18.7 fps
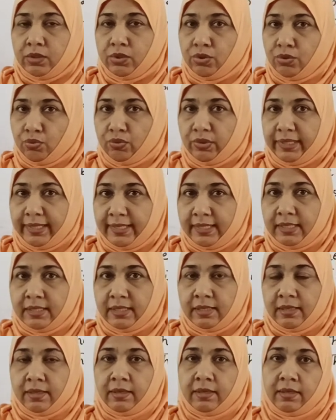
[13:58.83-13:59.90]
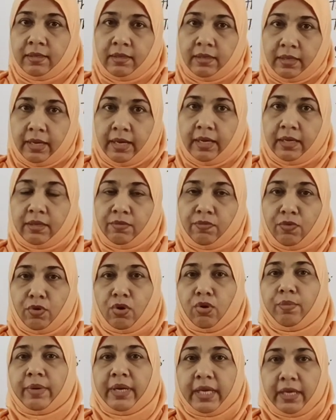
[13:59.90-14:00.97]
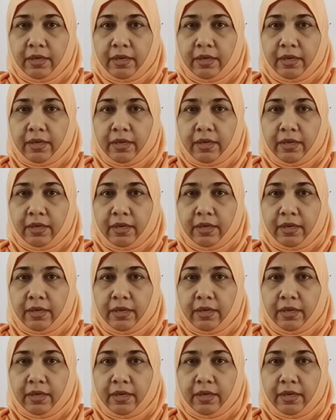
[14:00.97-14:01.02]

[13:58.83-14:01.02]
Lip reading: do this and follow my